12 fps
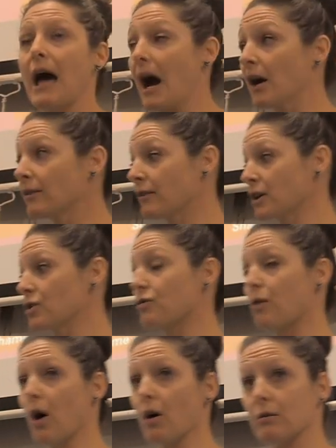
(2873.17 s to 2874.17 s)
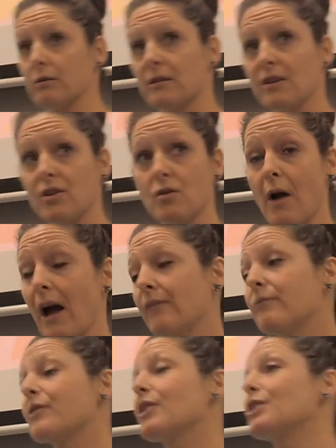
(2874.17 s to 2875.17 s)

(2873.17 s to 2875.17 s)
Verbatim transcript: out of control you have